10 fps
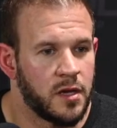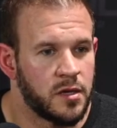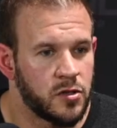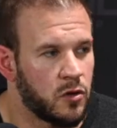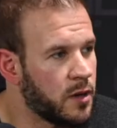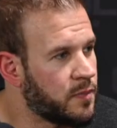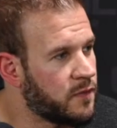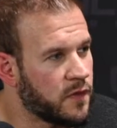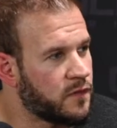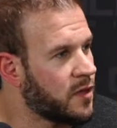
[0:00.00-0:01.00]
So there might be
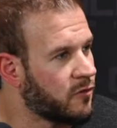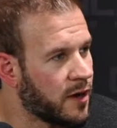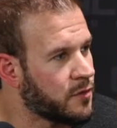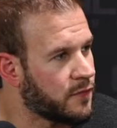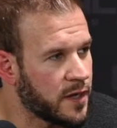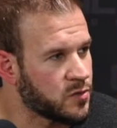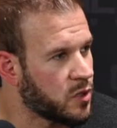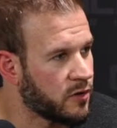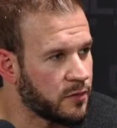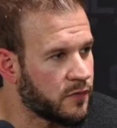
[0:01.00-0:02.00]
15 grams of fat, 20
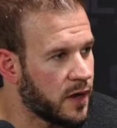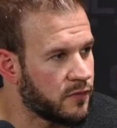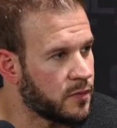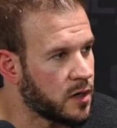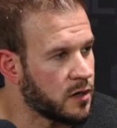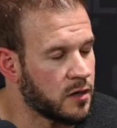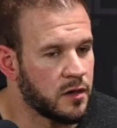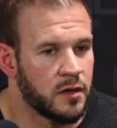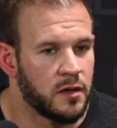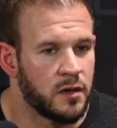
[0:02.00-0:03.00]
grams of fat from there.
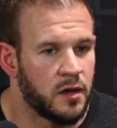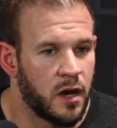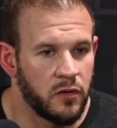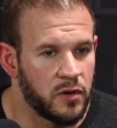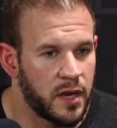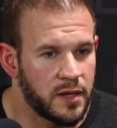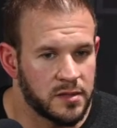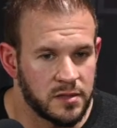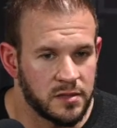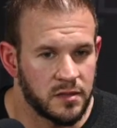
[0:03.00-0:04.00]
Other than that, it's
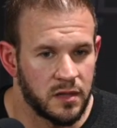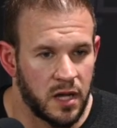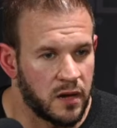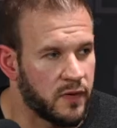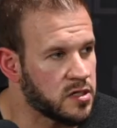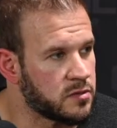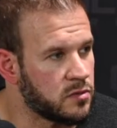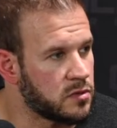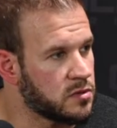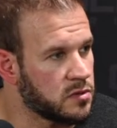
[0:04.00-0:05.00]
just a lot of
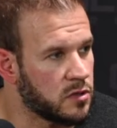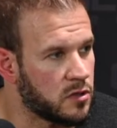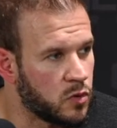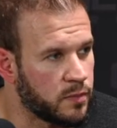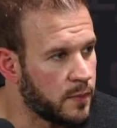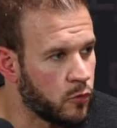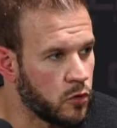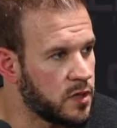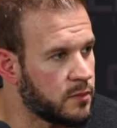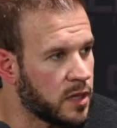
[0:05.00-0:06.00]
vegetables, with my
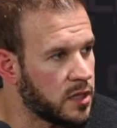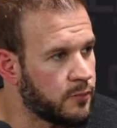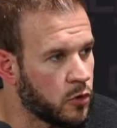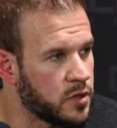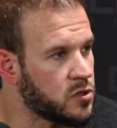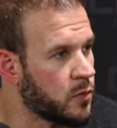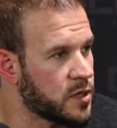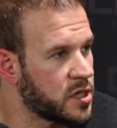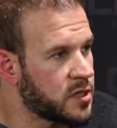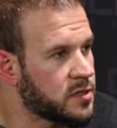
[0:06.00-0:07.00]
protein, my lean proteins or my
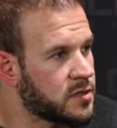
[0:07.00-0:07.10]
shakes.